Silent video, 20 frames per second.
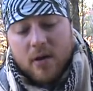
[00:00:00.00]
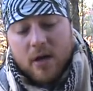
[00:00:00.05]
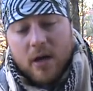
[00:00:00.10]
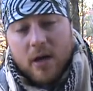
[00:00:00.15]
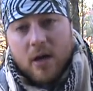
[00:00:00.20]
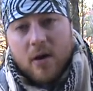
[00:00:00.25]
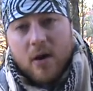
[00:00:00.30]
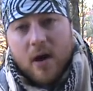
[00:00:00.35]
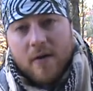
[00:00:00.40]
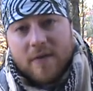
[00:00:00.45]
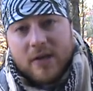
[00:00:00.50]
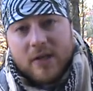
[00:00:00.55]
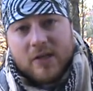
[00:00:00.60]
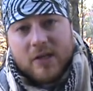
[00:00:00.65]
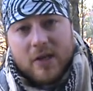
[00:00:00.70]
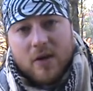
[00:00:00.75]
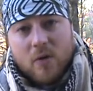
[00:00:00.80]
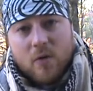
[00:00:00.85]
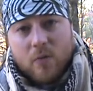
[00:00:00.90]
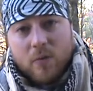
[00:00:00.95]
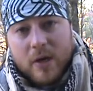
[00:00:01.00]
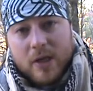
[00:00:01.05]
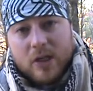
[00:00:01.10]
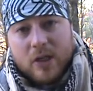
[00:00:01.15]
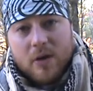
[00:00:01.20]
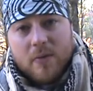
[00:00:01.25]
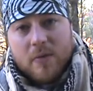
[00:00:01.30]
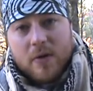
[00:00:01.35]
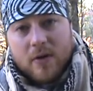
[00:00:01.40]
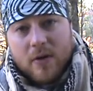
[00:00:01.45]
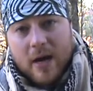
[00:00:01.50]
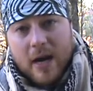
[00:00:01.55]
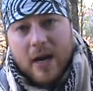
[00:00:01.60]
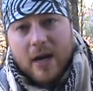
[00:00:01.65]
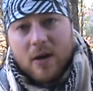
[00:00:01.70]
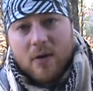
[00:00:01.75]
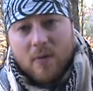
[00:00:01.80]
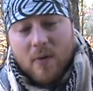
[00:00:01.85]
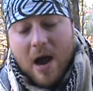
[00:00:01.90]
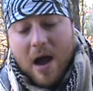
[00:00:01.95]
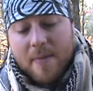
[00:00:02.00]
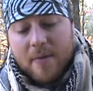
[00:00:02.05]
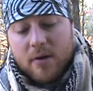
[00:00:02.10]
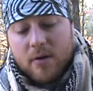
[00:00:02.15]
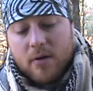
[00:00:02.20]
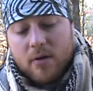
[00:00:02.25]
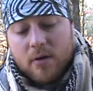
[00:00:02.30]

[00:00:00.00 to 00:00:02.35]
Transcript: You know, obviously don't reach in with your hand and grab it.